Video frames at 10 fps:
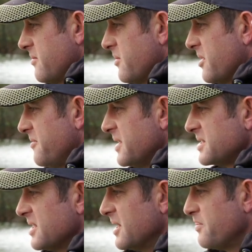when I
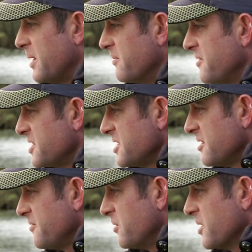first started bomb fishing,
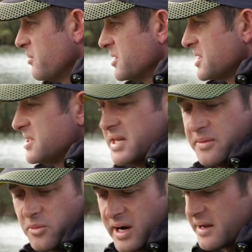I thought it was a sit
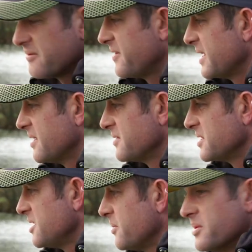and wait and feed over the
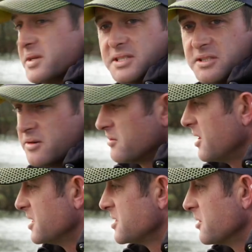top, and it's not
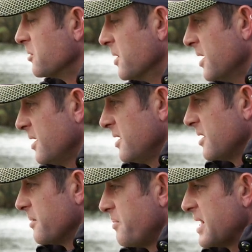right at all.
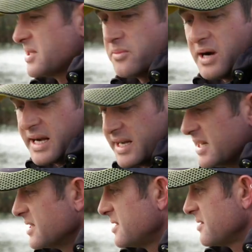The best
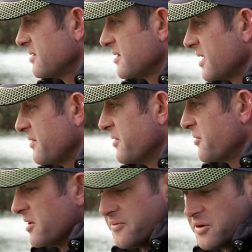way is give it
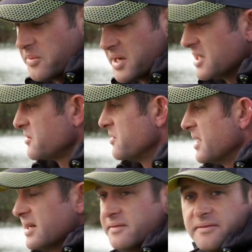3 or 4 minutes,
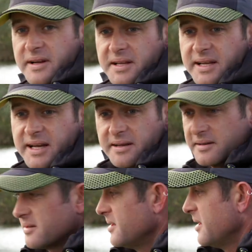reel in, feed again,
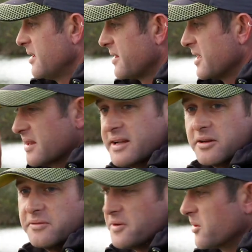and they
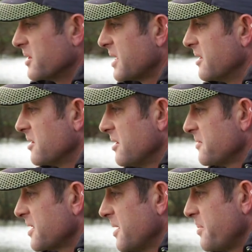do follow it down. You'll
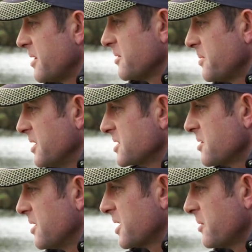often get bites
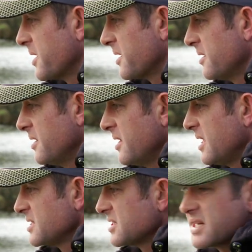quite quick.
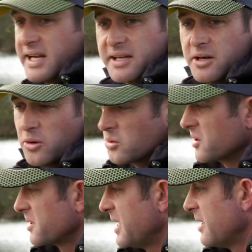As it's getting
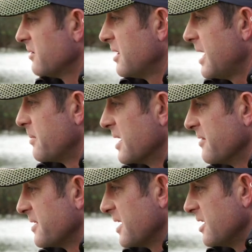cooler now, I am
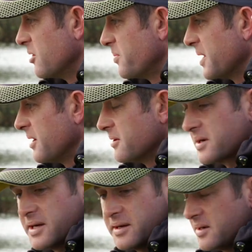leaving it a little bit
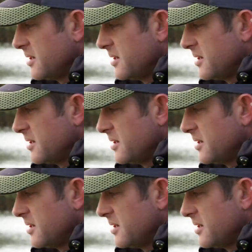longer.